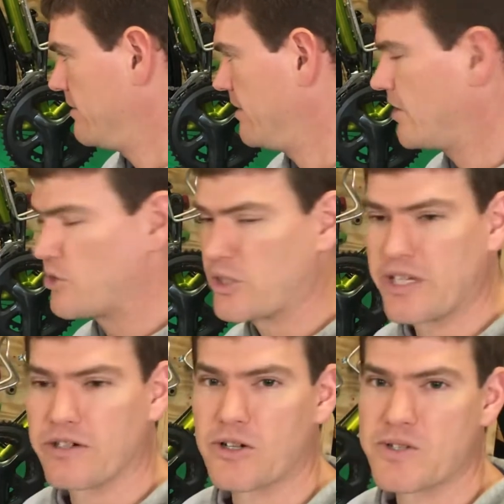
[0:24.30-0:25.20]
other
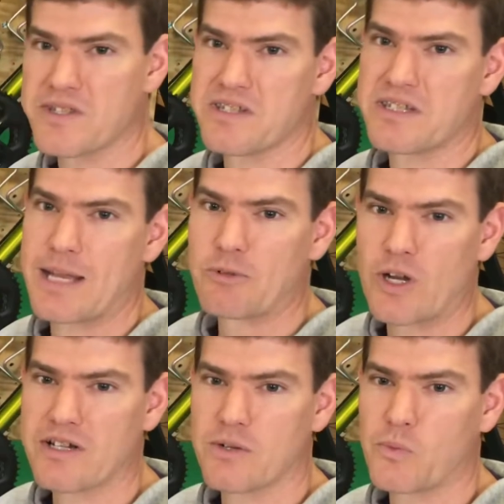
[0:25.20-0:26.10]
gear turns in the same
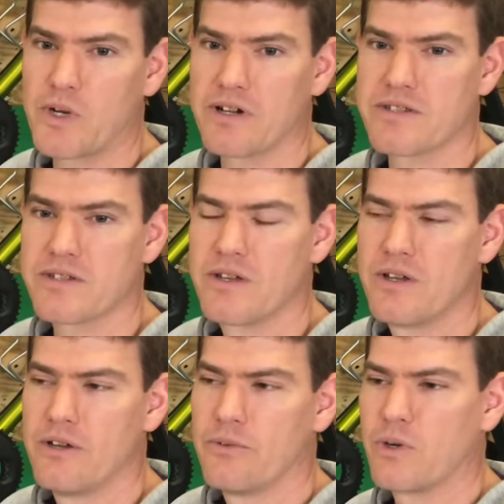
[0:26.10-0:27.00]
direction, whereas
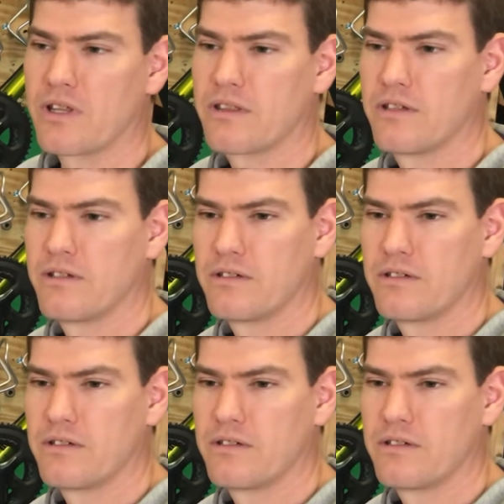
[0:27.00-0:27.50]
with